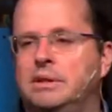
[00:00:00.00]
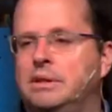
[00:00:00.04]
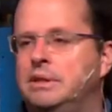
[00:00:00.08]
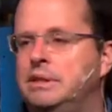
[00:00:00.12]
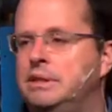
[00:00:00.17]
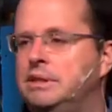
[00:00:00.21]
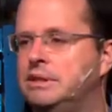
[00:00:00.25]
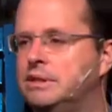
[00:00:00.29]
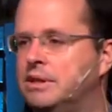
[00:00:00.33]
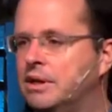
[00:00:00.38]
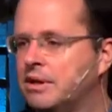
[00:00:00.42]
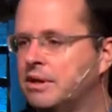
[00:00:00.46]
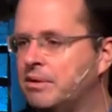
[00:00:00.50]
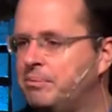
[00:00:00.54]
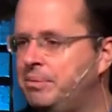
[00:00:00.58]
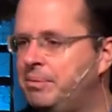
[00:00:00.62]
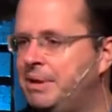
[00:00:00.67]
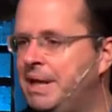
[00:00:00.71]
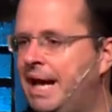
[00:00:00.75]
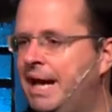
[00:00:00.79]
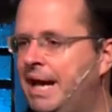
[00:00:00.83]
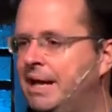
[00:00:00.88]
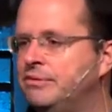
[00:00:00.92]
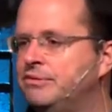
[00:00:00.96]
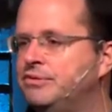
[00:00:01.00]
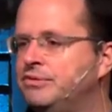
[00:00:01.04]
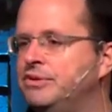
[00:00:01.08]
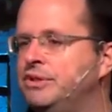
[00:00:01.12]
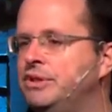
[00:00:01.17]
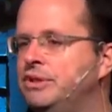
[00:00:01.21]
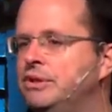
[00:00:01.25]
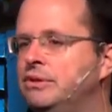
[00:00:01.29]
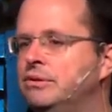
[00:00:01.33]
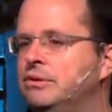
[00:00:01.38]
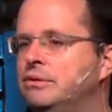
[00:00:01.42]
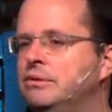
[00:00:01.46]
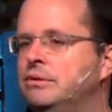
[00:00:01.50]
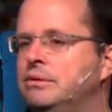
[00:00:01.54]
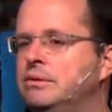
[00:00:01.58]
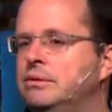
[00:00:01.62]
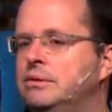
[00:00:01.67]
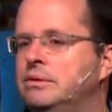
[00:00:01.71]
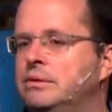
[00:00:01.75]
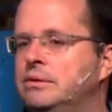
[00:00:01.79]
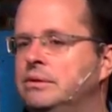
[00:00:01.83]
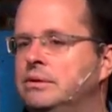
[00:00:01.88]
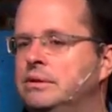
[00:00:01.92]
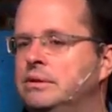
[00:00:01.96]
He's got a plan for you,
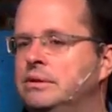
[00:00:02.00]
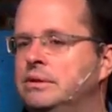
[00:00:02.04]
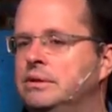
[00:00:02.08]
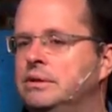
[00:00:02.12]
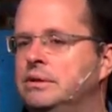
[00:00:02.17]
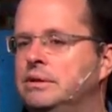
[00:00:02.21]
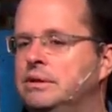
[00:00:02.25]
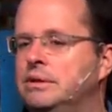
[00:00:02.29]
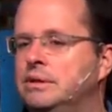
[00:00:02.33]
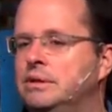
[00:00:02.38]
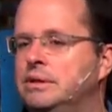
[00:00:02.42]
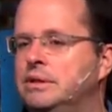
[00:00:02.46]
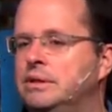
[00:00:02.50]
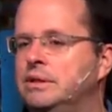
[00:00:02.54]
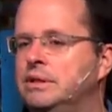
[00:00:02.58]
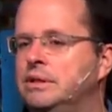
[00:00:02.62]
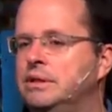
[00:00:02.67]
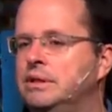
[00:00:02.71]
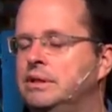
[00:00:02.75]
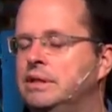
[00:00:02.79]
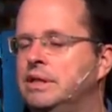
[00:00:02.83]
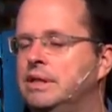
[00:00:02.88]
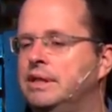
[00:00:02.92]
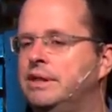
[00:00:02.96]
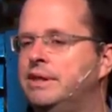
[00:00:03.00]
the